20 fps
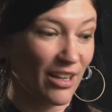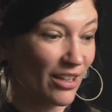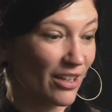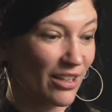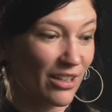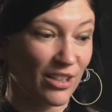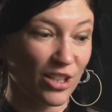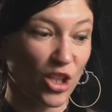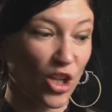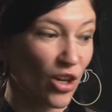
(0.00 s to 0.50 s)
a
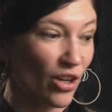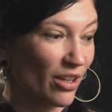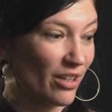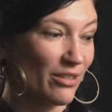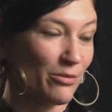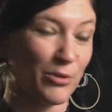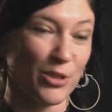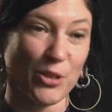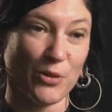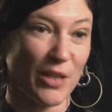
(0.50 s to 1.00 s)
clunk
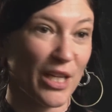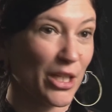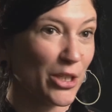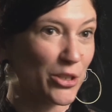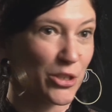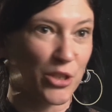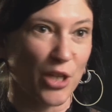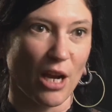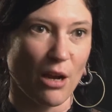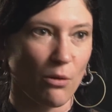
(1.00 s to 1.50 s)
when you hit
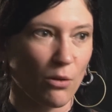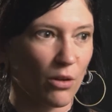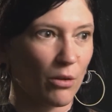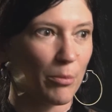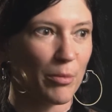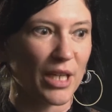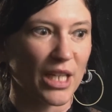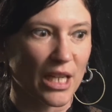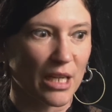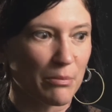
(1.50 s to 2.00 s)
your trowel,
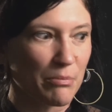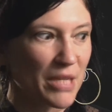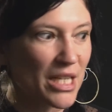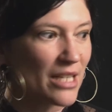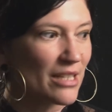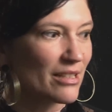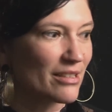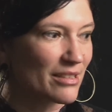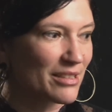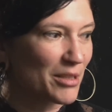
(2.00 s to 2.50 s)
but it
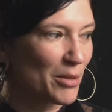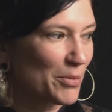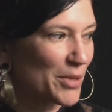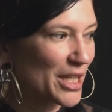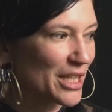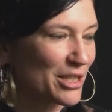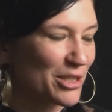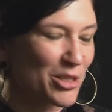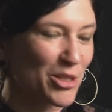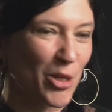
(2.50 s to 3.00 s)
means
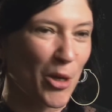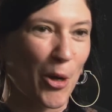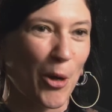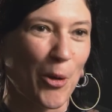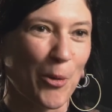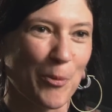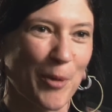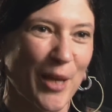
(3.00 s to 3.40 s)
something so